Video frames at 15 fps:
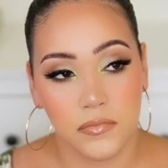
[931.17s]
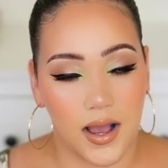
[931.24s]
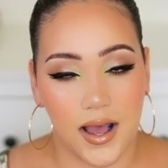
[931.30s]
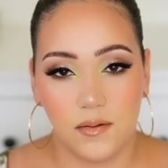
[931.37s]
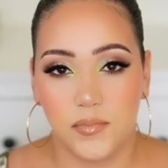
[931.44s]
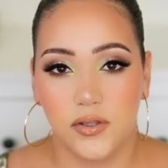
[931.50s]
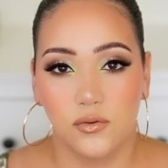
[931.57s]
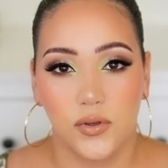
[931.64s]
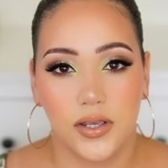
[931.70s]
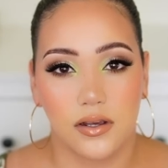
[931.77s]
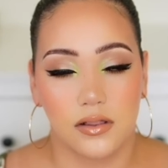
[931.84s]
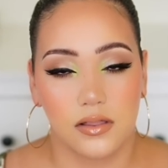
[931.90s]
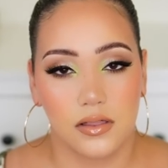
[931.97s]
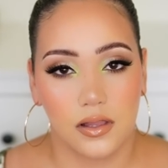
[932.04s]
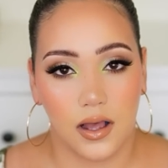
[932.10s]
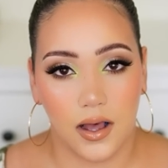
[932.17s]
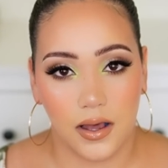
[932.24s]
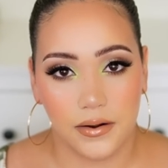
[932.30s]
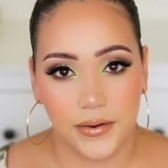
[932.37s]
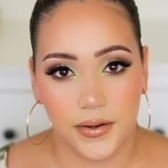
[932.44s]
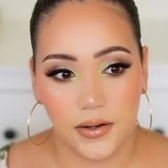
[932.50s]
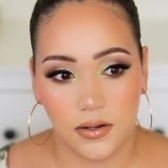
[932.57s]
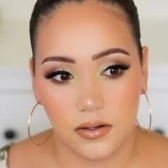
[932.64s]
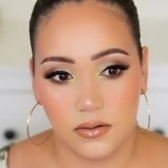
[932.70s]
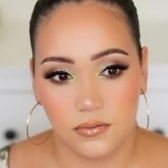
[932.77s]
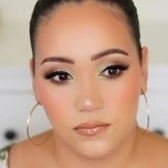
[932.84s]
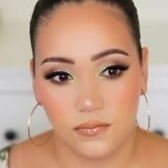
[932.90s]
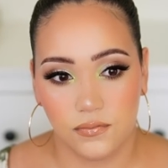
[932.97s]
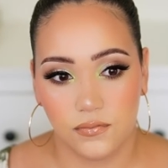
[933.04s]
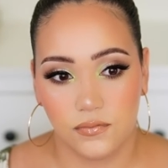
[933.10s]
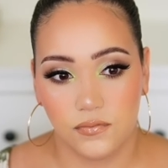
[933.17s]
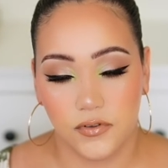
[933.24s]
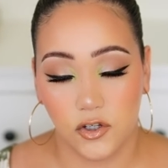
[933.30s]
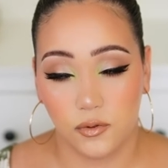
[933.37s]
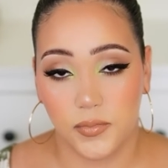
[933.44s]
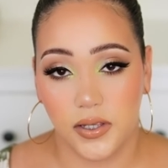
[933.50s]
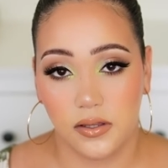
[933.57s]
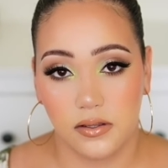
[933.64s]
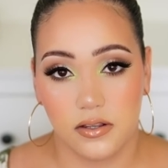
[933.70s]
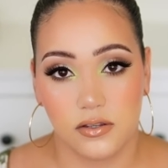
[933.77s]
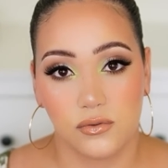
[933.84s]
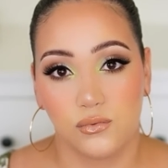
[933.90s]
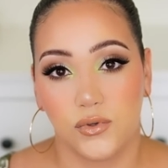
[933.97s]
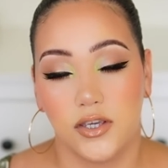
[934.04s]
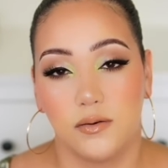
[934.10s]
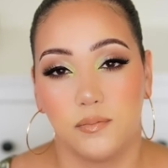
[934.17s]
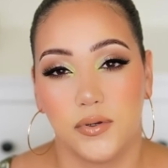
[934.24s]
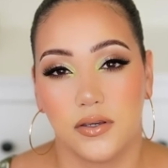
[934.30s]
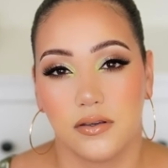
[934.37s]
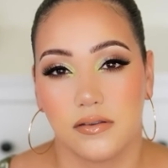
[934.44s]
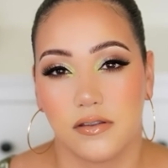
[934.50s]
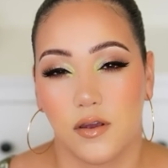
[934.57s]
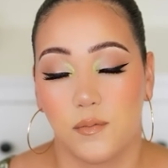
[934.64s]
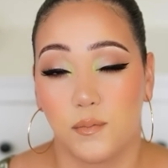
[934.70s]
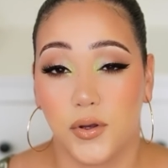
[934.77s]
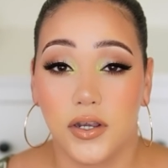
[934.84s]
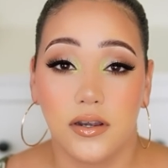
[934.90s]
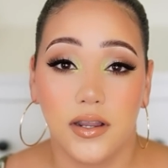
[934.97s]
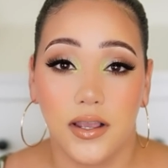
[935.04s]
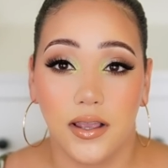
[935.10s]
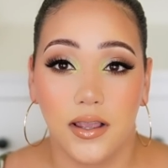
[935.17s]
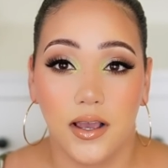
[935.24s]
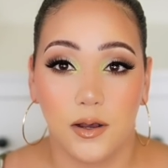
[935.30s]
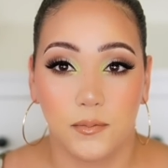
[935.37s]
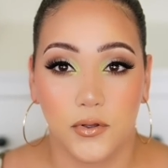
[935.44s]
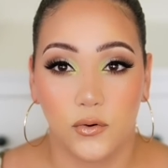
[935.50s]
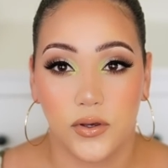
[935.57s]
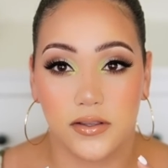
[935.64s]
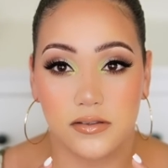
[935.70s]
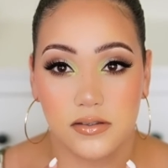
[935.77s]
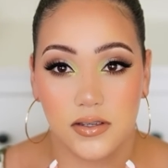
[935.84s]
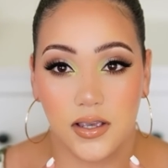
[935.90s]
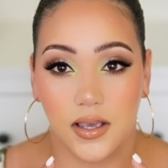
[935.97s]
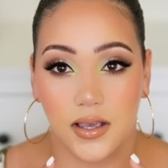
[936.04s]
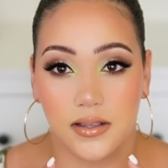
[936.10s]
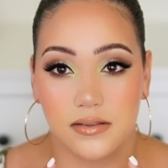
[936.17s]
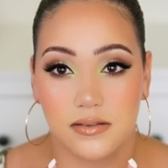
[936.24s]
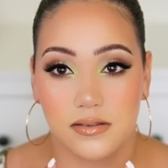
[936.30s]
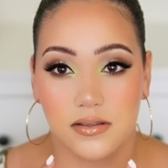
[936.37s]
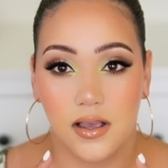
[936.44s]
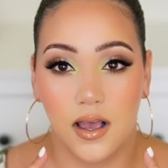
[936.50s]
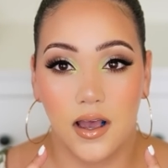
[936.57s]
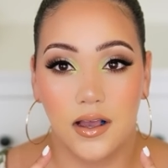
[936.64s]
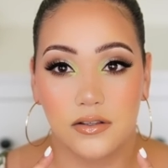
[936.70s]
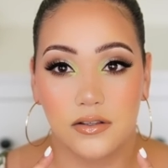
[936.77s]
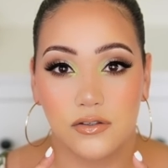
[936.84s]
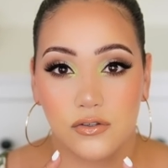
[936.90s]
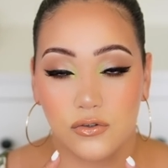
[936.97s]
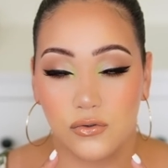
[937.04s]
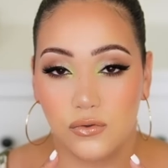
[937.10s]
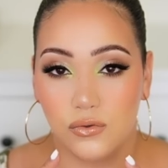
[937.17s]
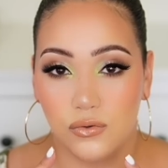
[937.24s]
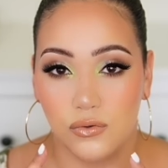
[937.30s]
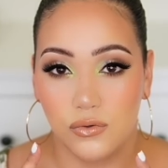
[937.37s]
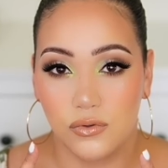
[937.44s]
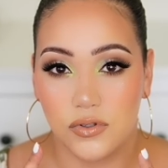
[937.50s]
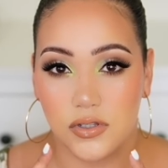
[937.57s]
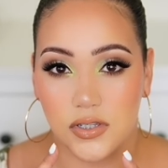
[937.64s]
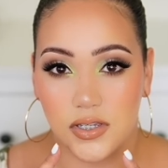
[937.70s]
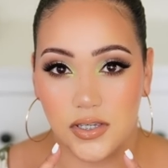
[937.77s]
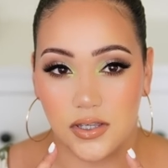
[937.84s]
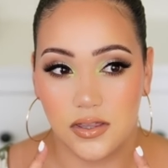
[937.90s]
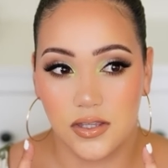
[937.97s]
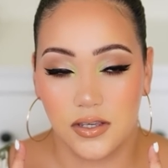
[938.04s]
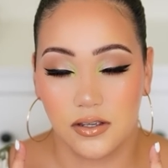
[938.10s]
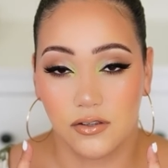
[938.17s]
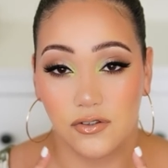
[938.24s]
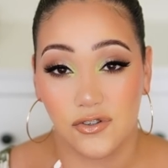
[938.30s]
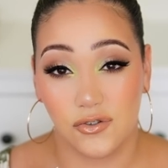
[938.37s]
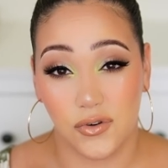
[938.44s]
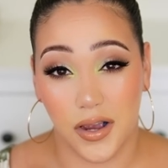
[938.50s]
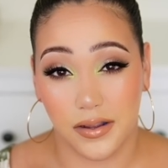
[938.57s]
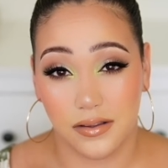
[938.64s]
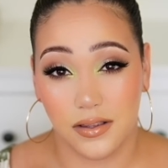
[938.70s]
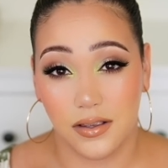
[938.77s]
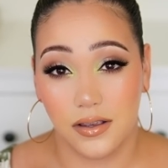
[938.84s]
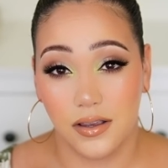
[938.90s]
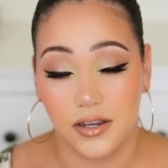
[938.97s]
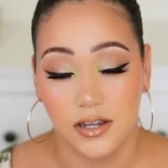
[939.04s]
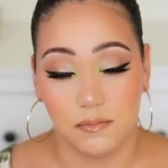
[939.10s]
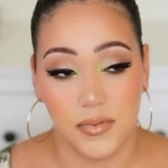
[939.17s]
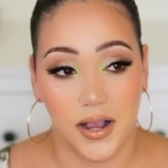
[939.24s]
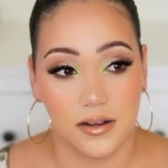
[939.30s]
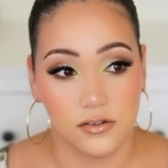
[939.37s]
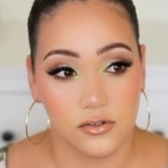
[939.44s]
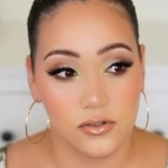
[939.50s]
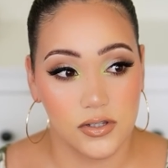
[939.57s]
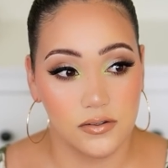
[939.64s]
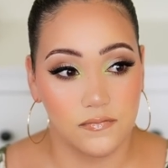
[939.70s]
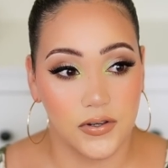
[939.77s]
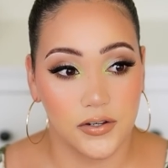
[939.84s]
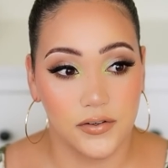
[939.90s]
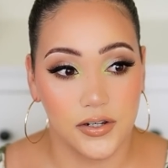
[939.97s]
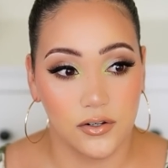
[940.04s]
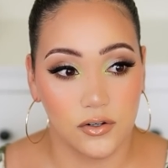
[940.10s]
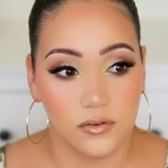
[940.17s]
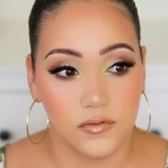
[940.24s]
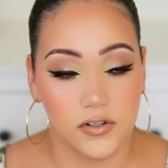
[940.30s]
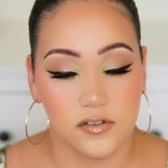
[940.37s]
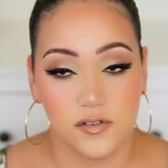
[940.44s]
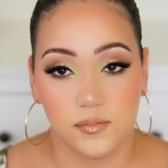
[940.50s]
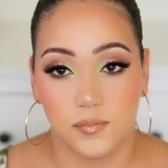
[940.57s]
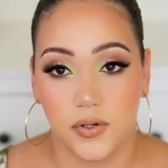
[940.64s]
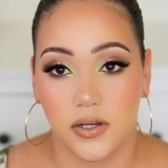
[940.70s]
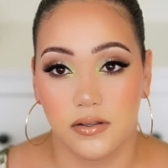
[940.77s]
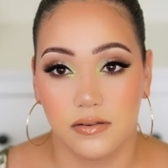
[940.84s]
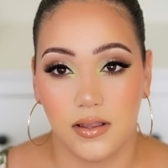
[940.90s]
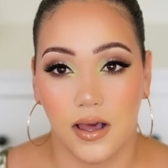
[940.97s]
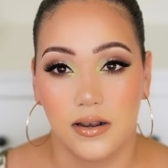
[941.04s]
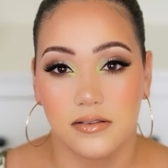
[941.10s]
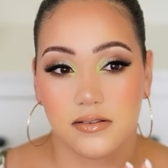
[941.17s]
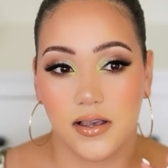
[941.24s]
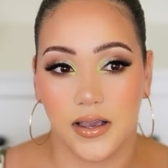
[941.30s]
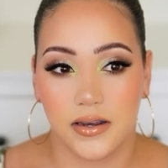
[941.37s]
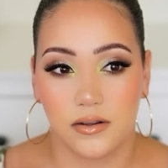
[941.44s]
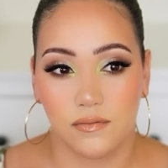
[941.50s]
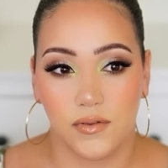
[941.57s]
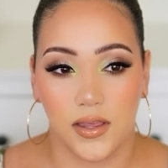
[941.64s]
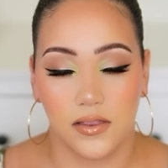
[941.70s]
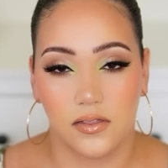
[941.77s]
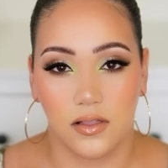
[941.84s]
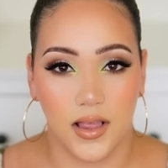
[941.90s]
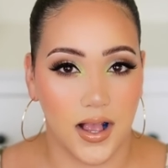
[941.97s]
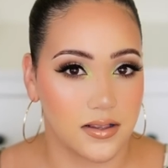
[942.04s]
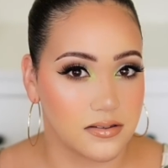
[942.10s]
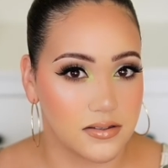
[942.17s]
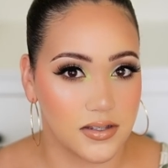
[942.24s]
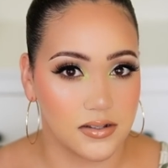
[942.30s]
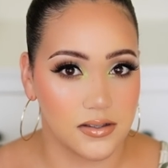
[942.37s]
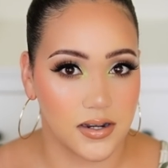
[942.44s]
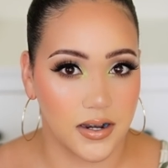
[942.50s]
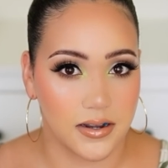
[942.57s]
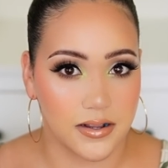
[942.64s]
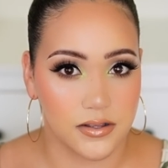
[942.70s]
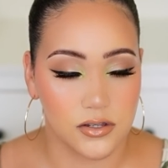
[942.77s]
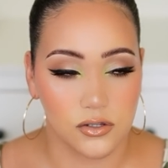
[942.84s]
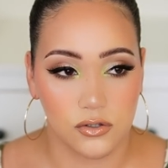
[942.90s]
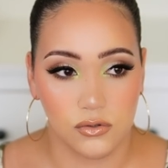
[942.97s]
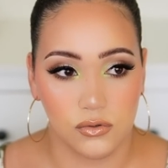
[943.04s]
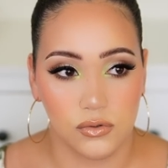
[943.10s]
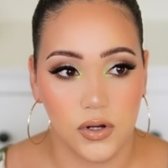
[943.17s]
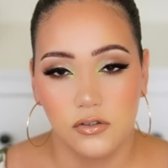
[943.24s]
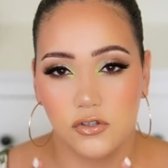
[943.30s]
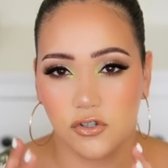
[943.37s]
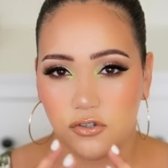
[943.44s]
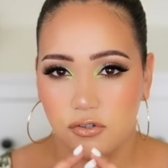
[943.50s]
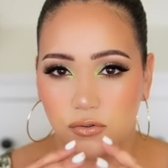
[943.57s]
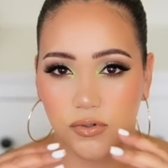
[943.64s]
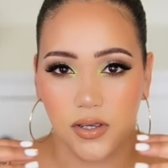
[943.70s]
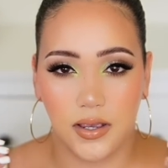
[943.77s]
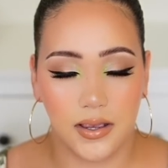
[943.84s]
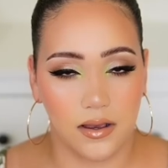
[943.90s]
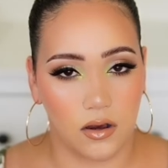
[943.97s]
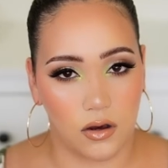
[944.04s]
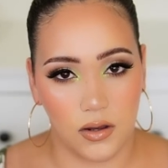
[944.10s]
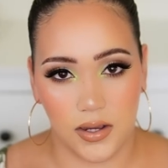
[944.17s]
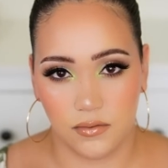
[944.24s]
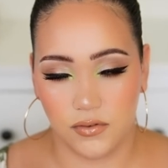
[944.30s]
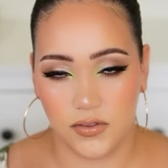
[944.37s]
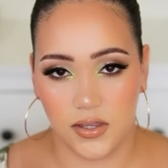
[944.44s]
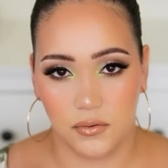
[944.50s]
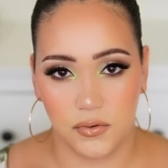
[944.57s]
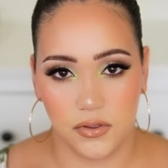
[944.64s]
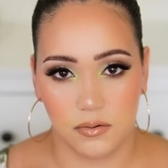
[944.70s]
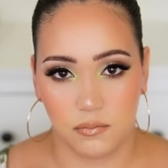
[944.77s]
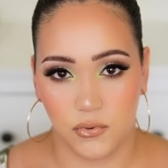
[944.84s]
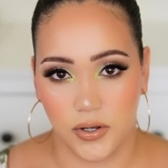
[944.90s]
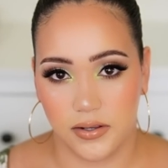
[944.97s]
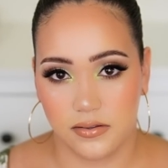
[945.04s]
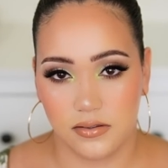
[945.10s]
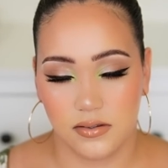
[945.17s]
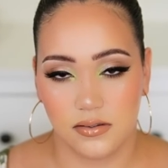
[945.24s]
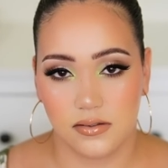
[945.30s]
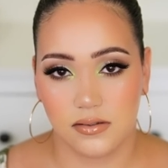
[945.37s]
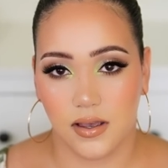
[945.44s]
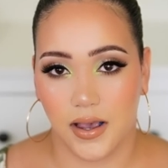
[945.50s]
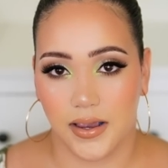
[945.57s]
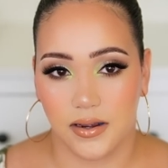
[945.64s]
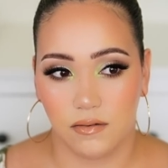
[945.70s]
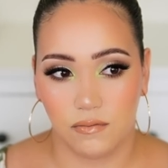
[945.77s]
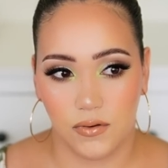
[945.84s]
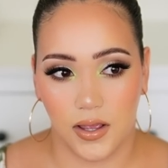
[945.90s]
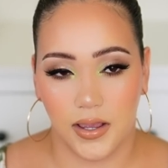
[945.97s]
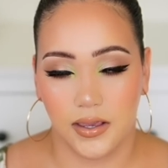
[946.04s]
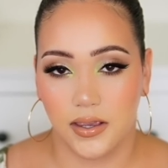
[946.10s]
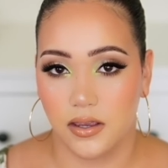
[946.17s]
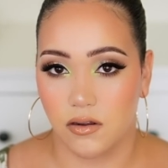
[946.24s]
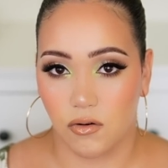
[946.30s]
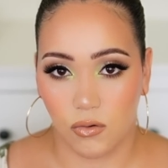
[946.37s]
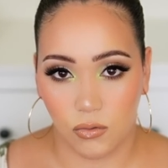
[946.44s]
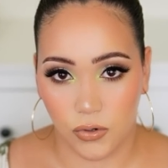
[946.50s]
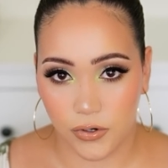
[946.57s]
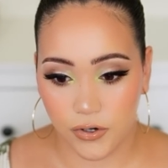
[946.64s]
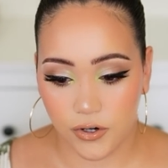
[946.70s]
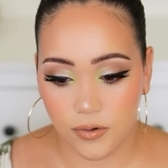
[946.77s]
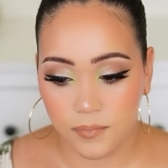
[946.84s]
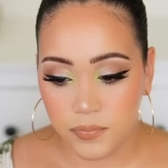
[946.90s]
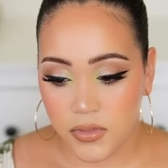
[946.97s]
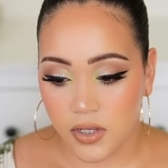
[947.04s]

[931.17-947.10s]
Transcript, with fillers: I have been doing a lot of filming this week because on Monday I'm going to get two teeth extracted and I'm actually very nervous but that is kind of like the last thing that I need to do just to get everything with the braces kind of like in order